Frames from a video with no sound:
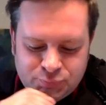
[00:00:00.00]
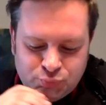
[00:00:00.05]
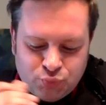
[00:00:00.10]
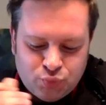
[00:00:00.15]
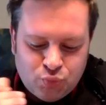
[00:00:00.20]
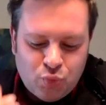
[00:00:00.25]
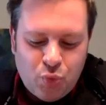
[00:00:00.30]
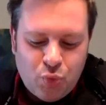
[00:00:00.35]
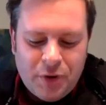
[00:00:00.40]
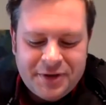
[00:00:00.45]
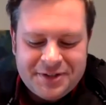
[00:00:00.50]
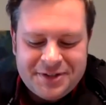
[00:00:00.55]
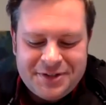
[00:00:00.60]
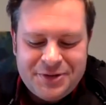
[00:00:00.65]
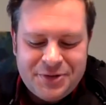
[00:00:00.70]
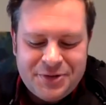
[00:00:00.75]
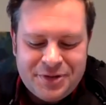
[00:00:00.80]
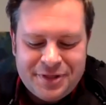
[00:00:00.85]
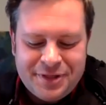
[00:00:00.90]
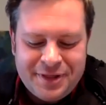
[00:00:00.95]
What do
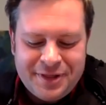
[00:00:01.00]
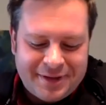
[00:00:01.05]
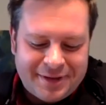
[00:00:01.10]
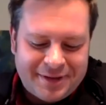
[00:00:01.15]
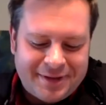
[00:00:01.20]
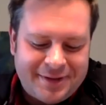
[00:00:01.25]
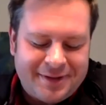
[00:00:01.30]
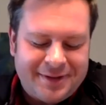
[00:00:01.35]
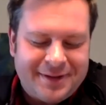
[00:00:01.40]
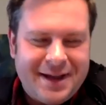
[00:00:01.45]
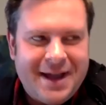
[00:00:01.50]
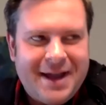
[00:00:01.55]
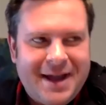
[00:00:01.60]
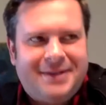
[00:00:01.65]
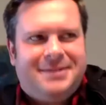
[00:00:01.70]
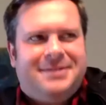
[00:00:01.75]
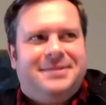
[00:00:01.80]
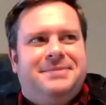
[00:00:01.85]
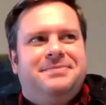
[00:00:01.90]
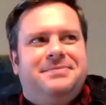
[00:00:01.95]
you think
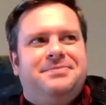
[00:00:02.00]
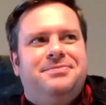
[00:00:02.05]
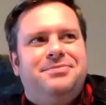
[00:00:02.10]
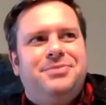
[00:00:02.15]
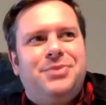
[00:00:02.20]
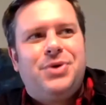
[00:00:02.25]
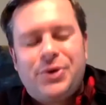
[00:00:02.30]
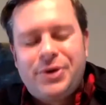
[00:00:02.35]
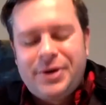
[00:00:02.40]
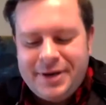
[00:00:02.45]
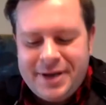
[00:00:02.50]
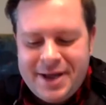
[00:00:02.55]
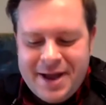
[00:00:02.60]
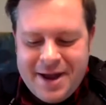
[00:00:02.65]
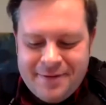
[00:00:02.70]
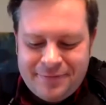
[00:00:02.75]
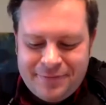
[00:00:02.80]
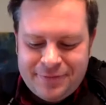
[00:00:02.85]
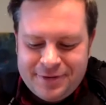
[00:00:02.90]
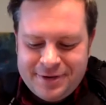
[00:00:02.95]
adding more
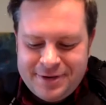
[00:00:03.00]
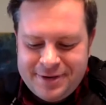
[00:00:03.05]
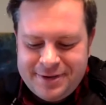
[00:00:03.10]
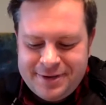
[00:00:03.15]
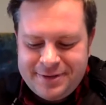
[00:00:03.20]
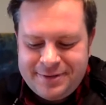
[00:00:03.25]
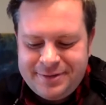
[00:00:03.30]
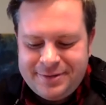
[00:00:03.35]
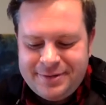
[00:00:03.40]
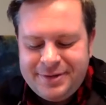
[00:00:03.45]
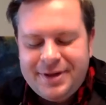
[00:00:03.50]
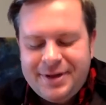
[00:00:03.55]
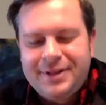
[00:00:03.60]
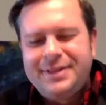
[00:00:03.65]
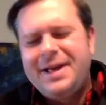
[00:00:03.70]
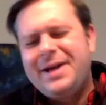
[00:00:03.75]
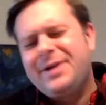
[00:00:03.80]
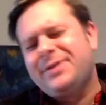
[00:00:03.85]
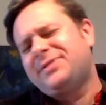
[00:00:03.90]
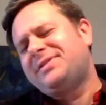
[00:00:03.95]
anaphora
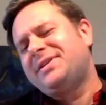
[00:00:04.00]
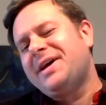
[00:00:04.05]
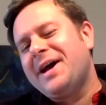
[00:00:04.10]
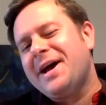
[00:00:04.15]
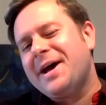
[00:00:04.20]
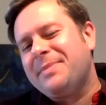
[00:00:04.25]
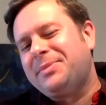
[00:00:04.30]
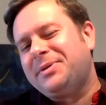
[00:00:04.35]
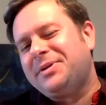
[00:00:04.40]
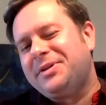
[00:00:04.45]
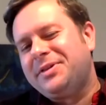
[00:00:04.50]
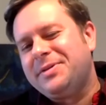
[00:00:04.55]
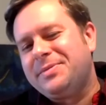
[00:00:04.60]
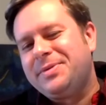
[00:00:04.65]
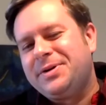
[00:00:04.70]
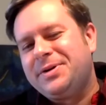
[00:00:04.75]
allows to happen in the